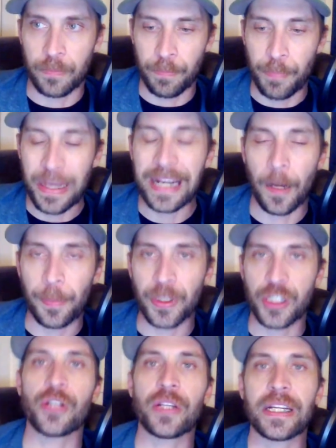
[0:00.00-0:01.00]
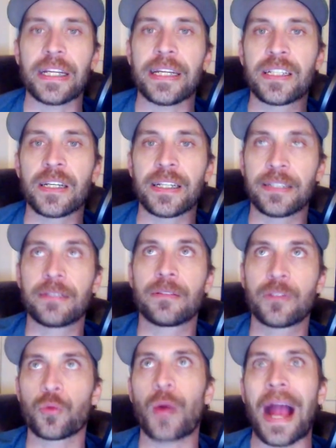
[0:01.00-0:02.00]
big opportunity to
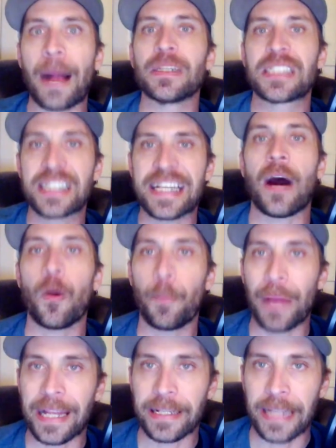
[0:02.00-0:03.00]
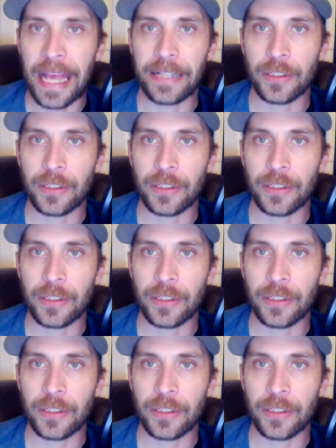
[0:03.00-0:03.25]
grab a scalp and